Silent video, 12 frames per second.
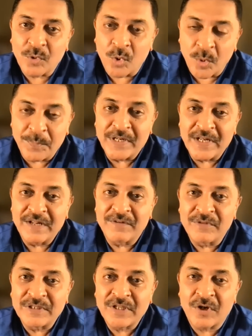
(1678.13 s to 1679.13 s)
open
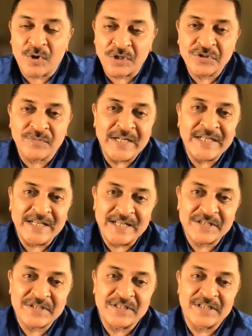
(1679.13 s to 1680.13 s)
with cross
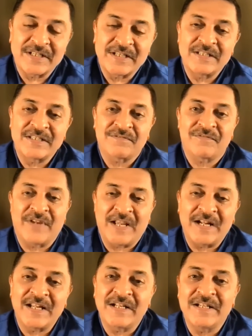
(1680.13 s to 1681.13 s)
ventilation is a
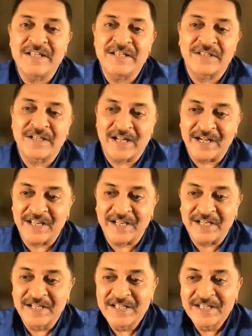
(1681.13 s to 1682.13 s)
fairly decent
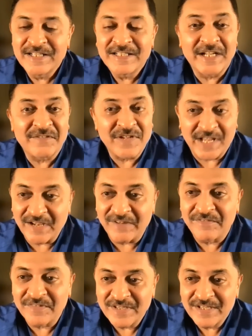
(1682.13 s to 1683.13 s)
idea that we have.